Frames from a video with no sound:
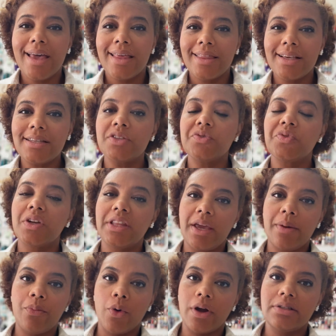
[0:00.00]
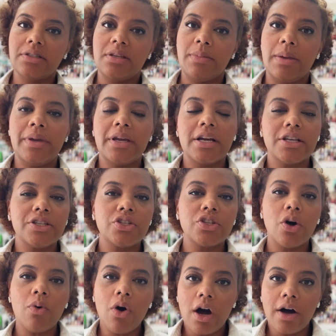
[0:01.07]
This is really important to me because
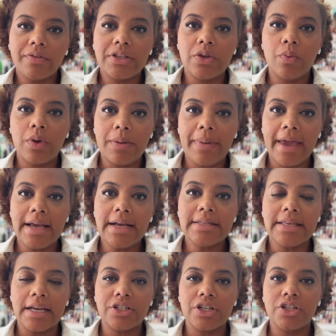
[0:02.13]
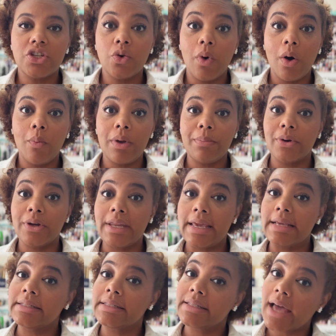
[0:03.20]
so often we pay attention to what we put
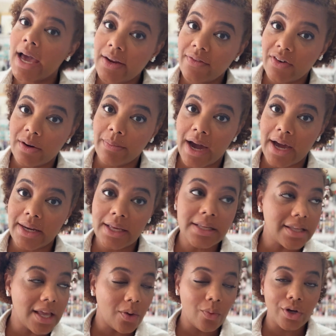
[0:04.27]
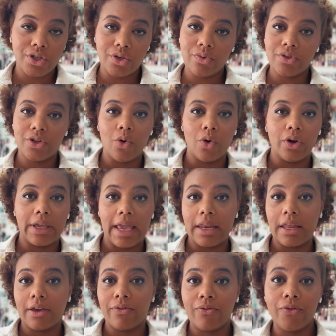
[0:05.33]
inside of our bodies, like we're choosing
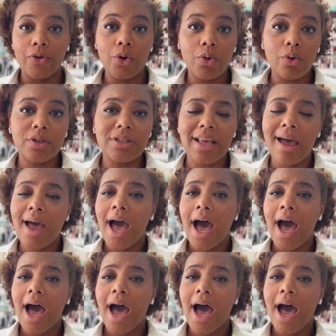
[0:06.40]
organic foods.